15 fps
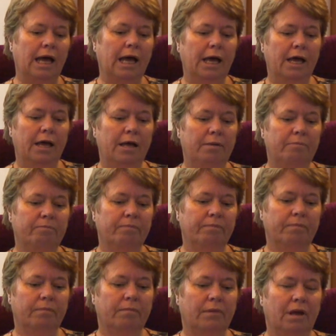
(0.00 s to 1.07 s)

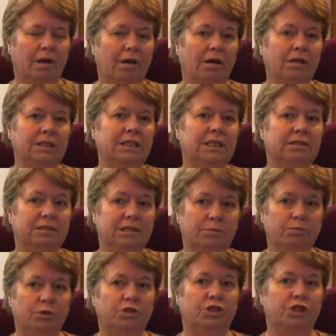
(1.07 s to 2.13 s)
I'd tell
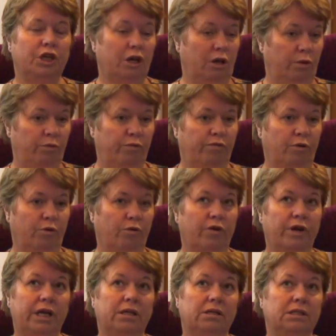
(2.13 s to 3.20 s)
someone to go for
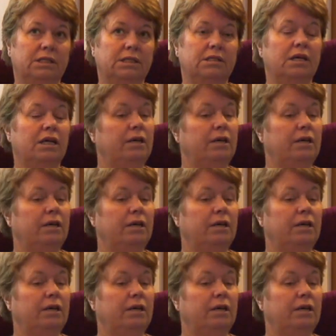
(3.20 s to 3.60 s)
it